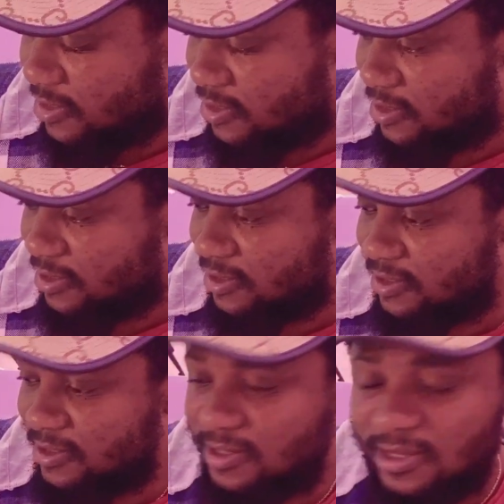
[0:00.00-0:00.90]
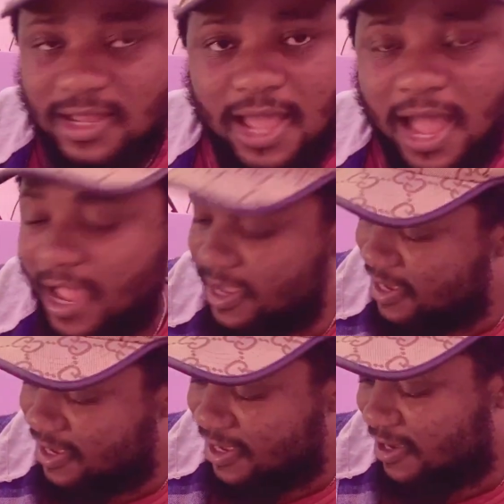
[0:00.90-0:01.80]
Guy.
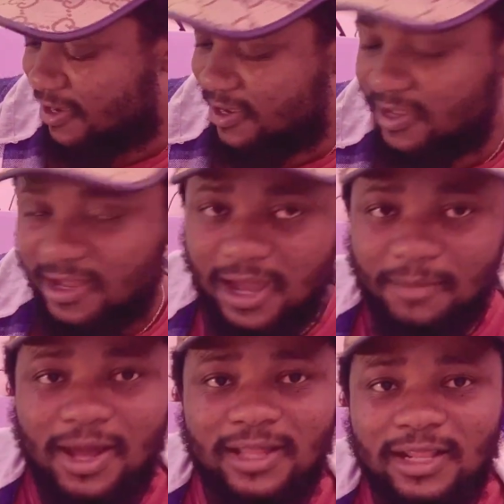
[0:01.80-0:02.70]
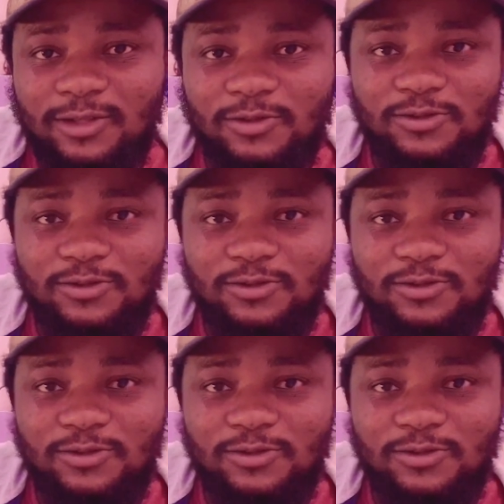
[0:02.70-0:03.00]
Am I allowed to use that word?